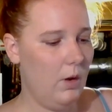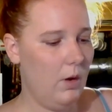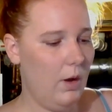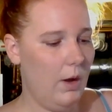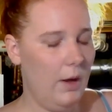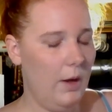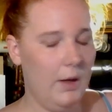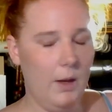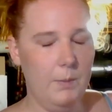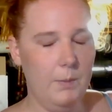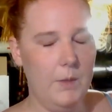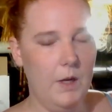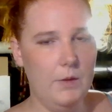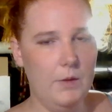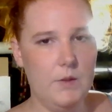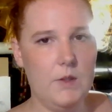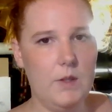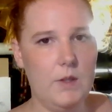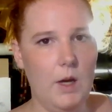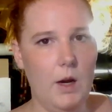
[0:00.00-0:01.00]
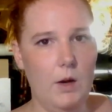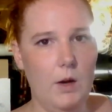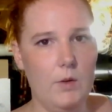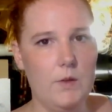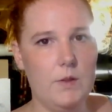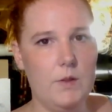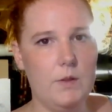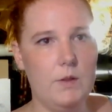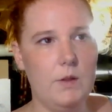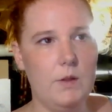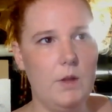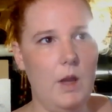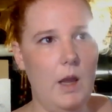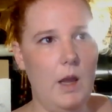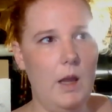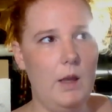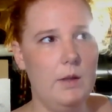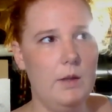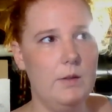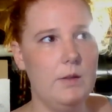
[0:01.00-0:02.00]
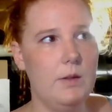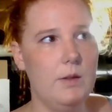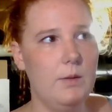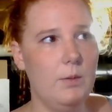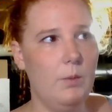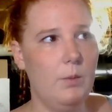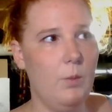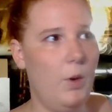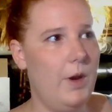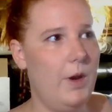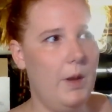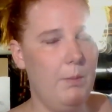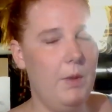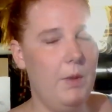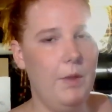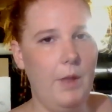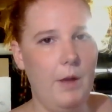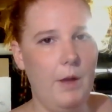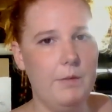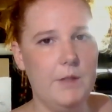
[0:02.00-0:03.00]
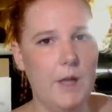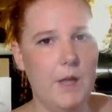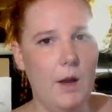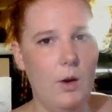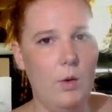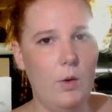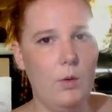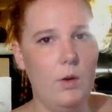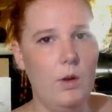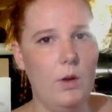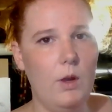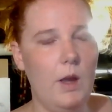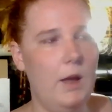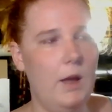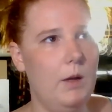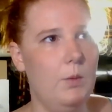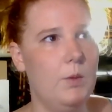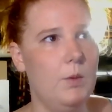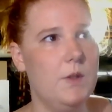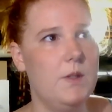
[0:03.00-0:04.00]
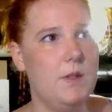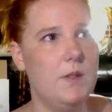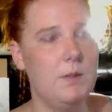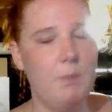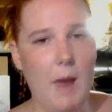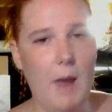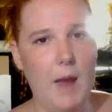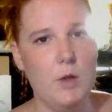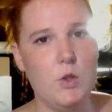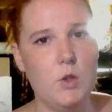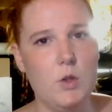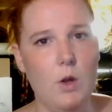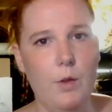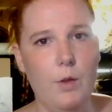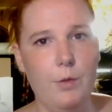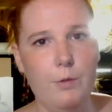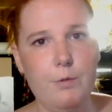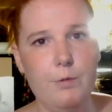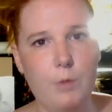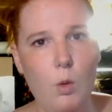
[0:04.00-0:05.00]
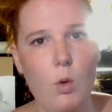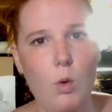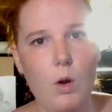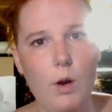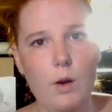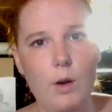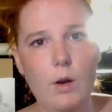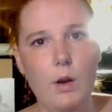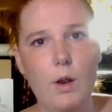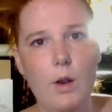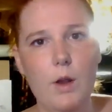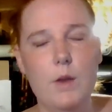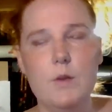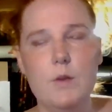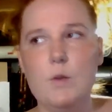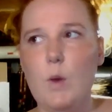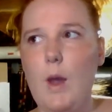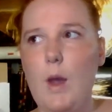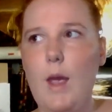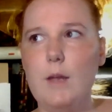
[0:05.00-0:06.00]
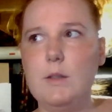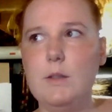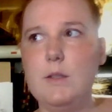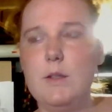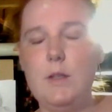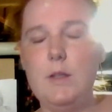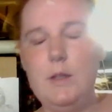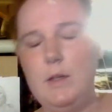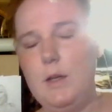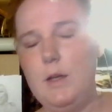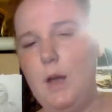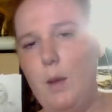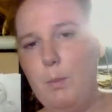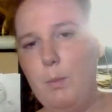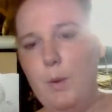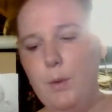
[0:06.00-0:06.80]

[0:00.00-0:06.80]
I come downstairs and one had been left out and it was smashed on the floor. So I had to clean it up.